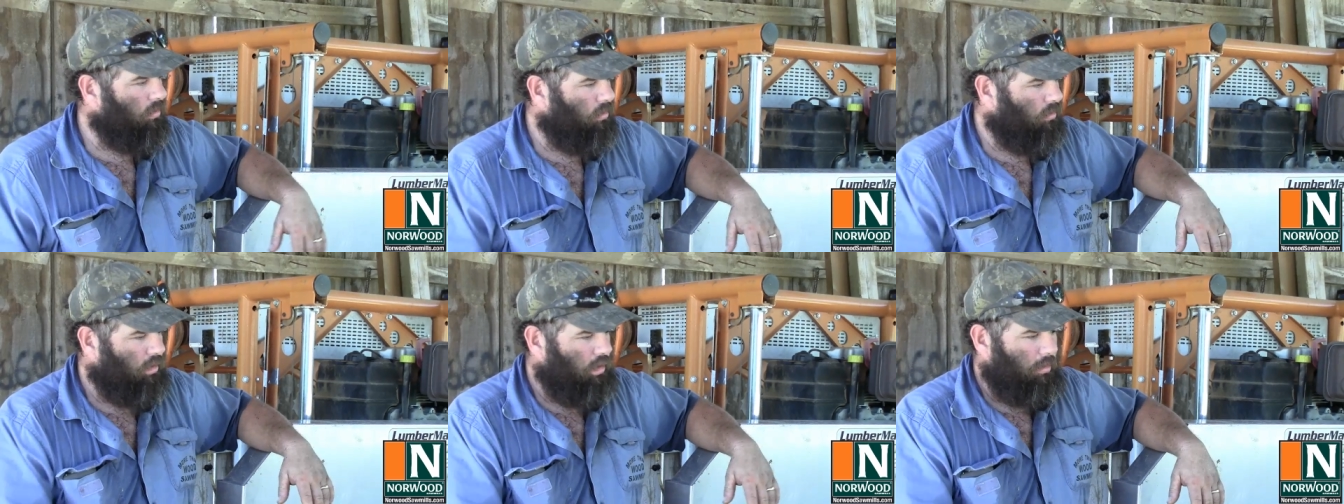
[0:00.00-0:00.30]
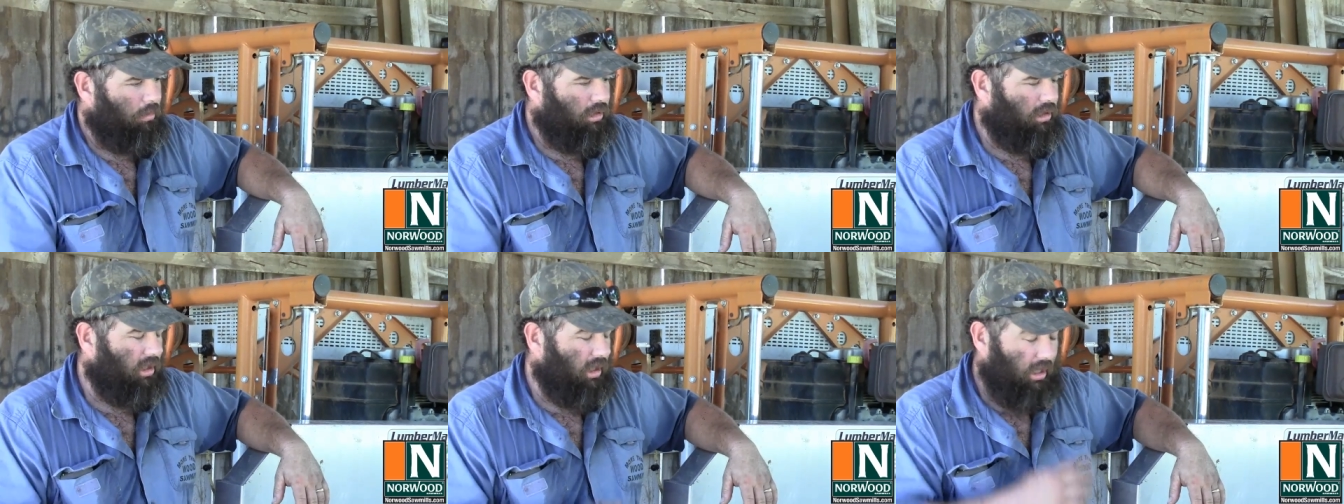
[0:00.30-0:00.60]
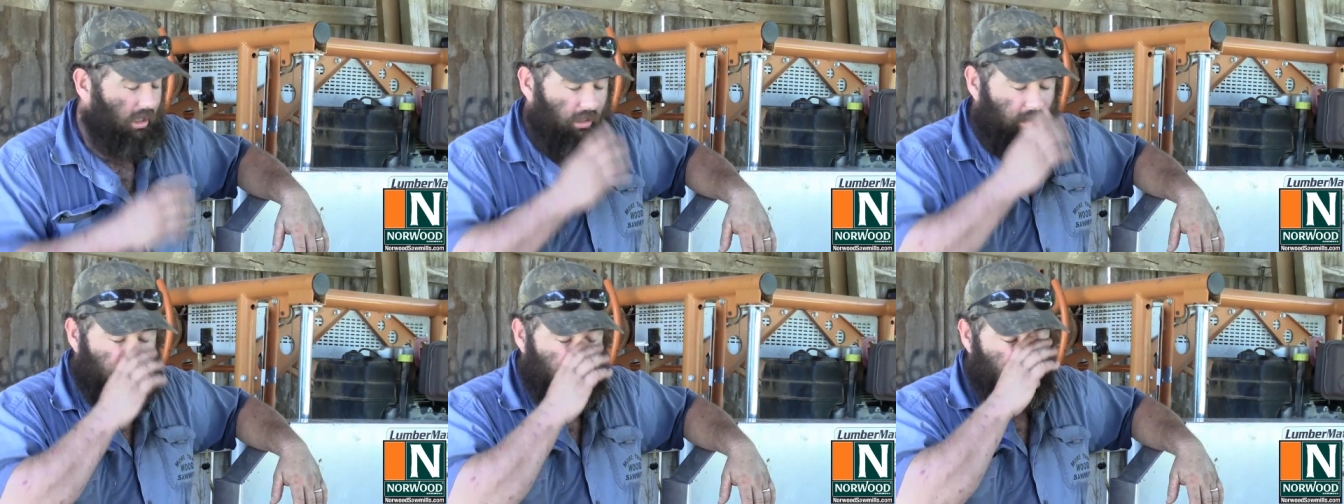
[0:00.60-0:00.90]
with a
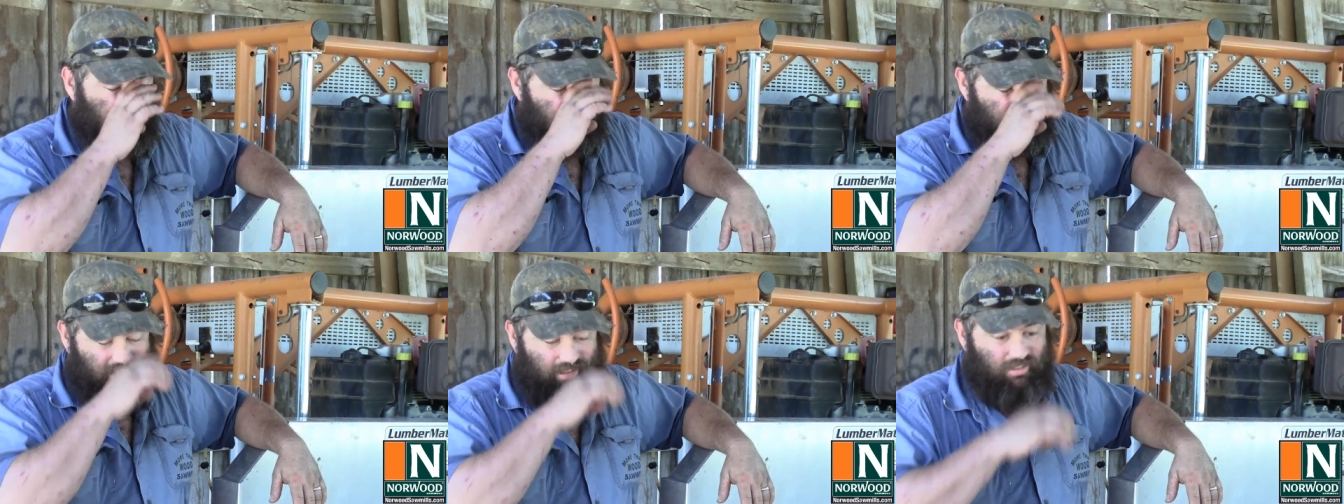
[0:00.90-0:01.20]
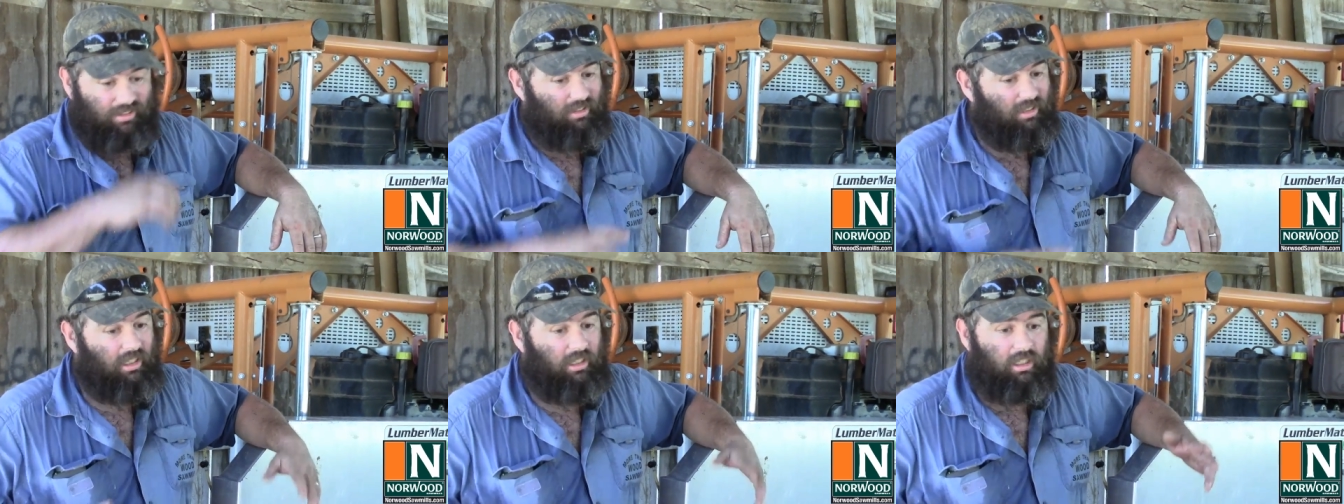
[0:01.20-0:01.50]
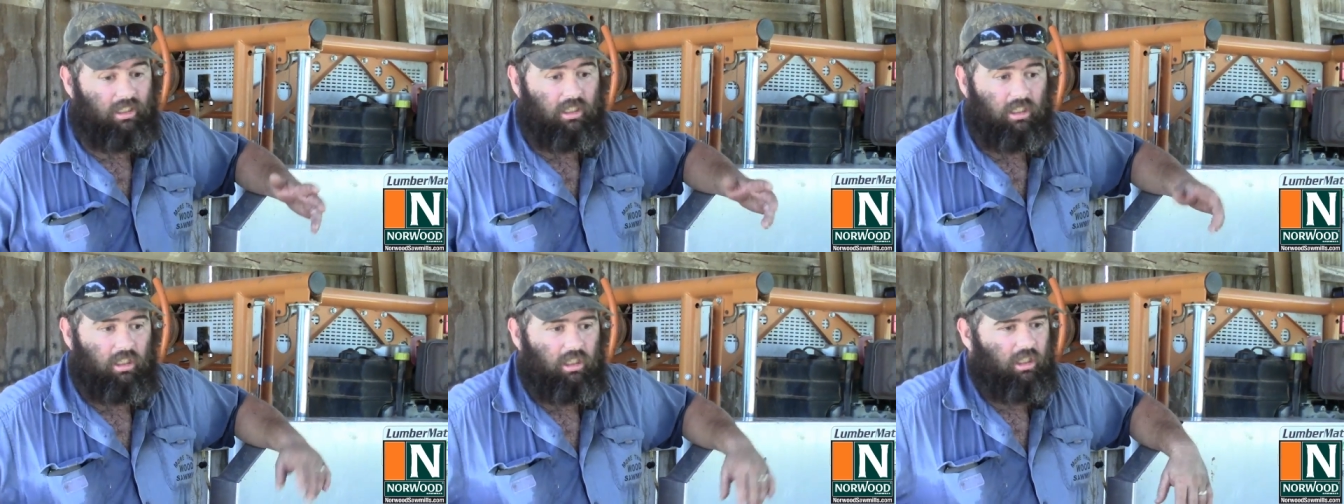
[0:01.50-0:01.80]
machine
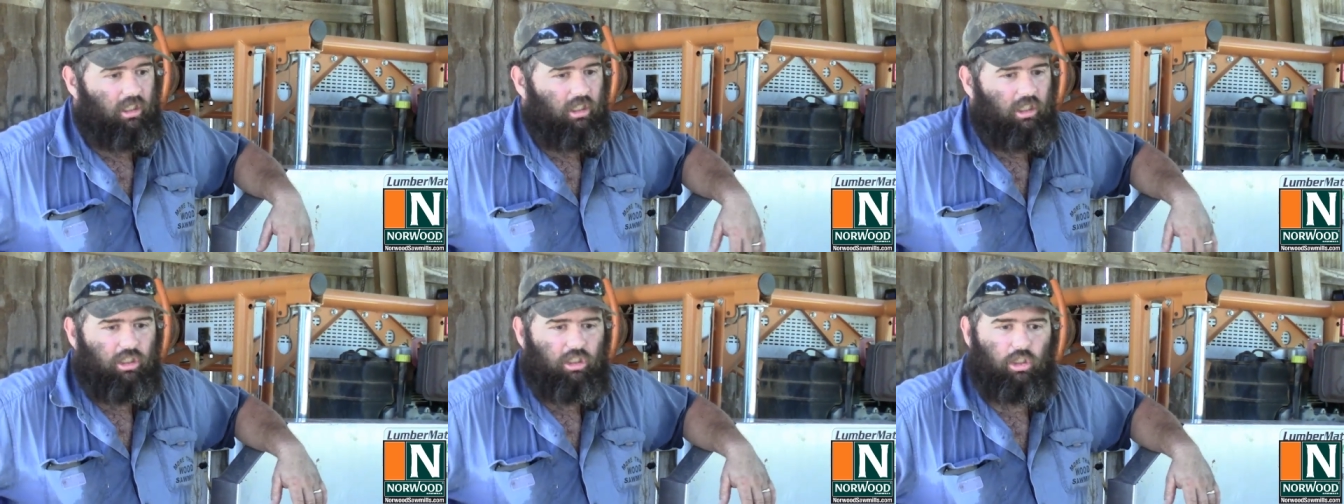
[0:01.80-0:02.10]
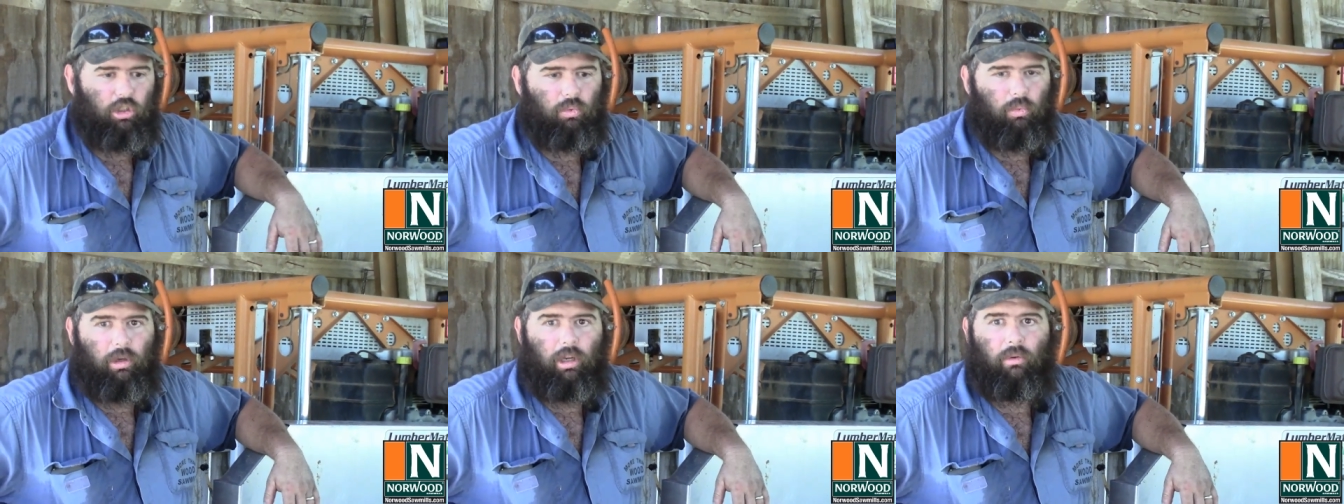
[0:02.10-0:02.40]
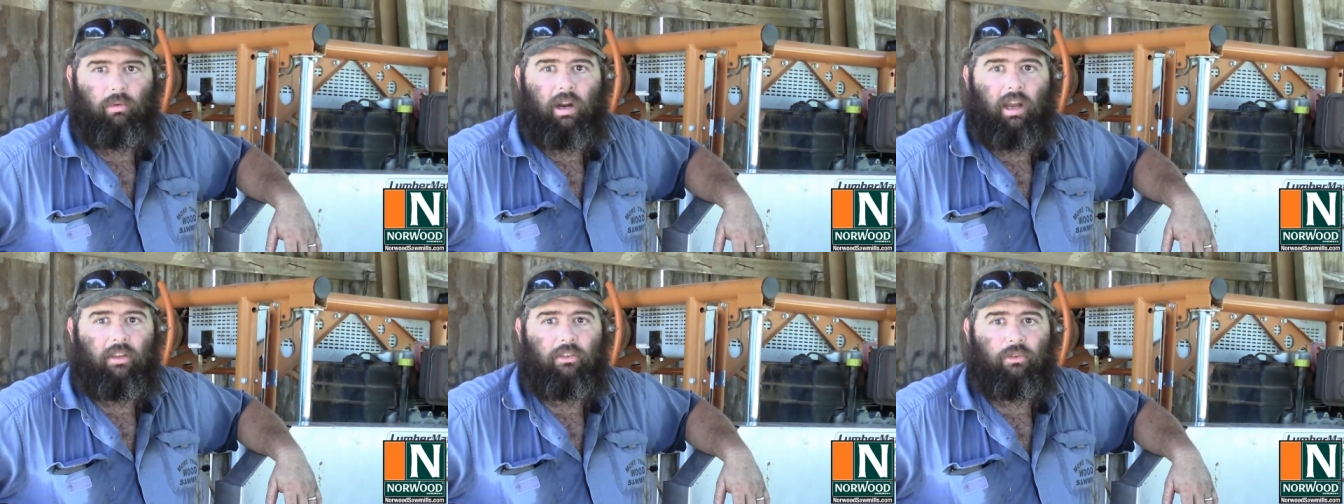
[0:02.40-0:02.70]
just
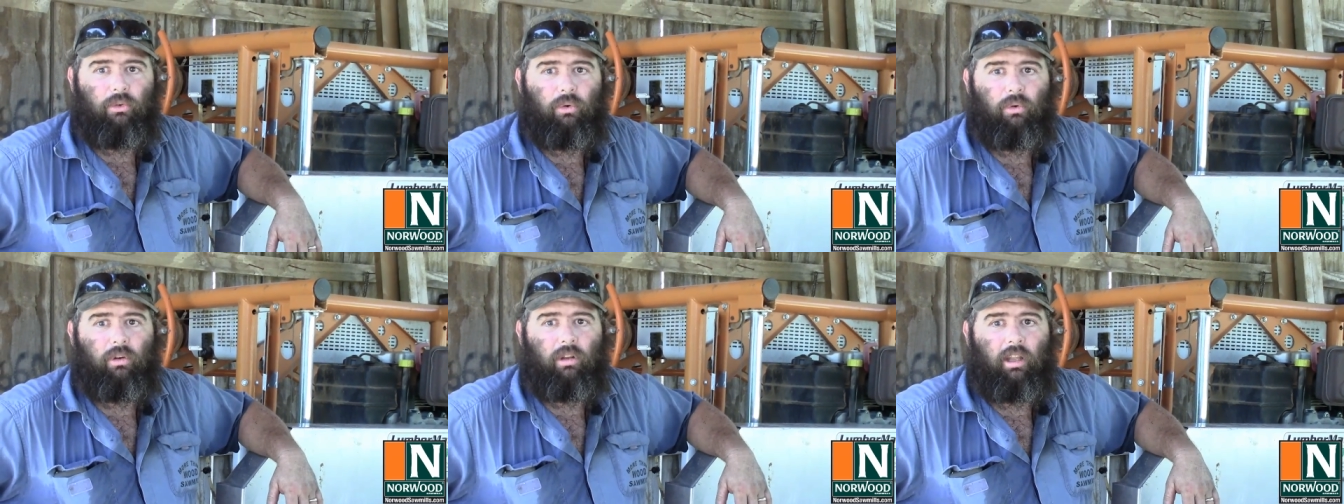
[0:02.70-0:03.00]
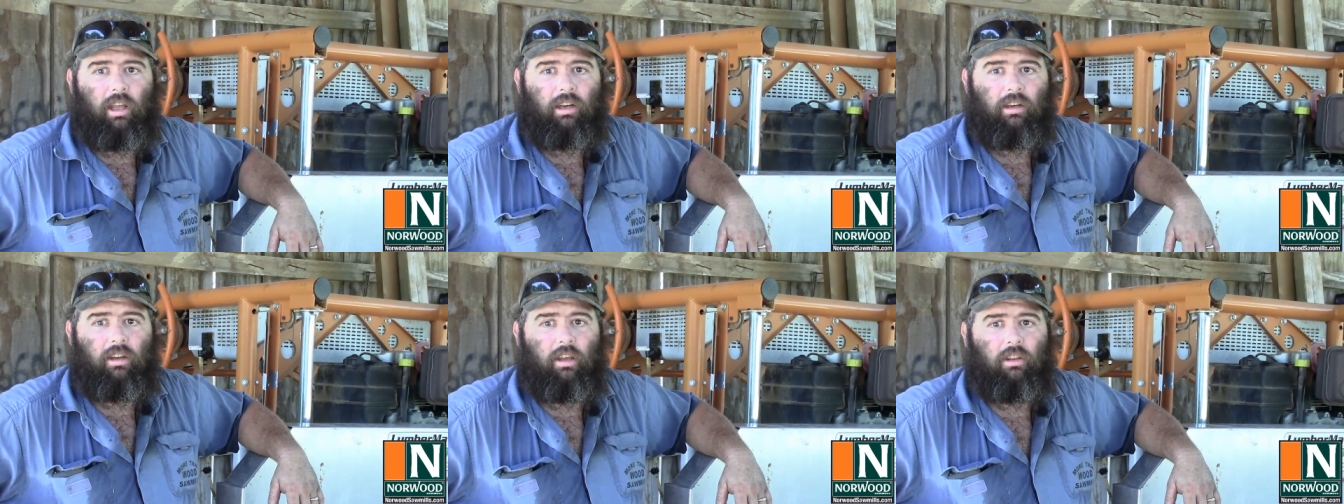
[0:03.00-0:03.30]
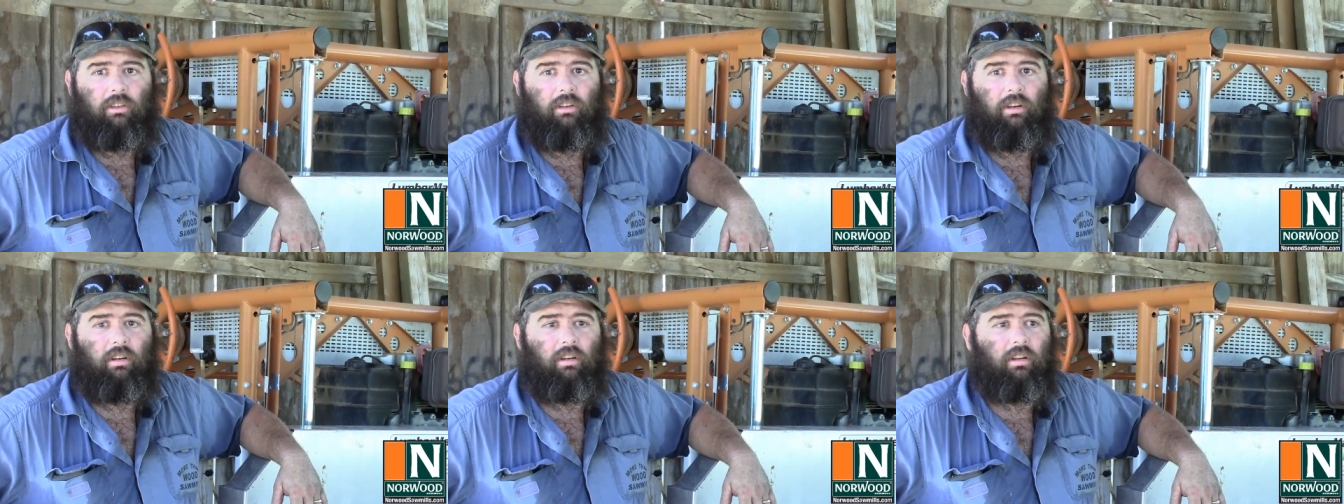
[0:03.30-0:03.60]
went right through it like
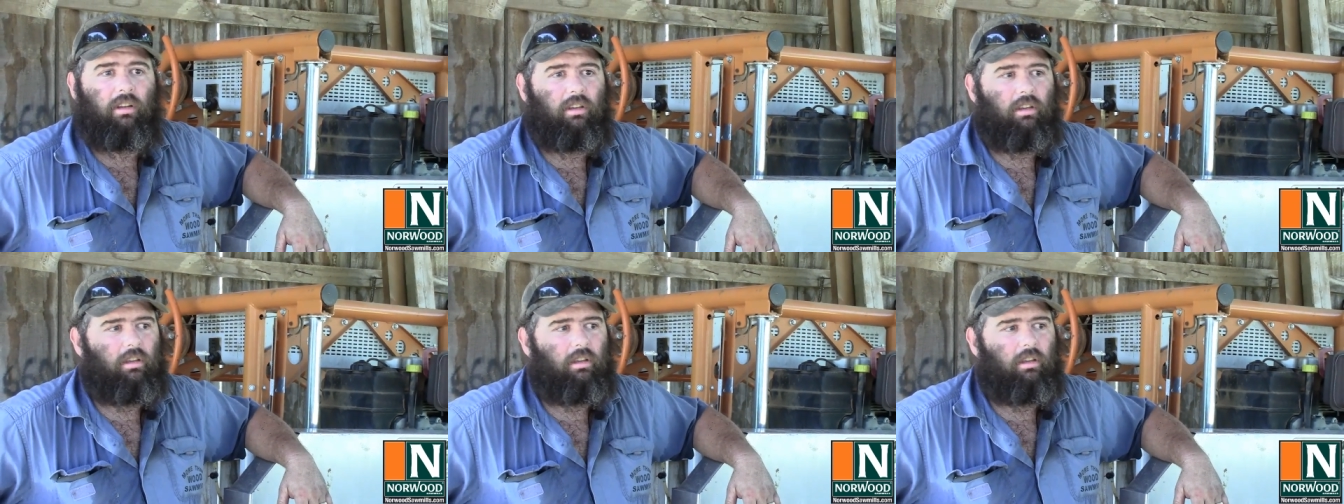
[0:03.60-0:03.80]
nothing.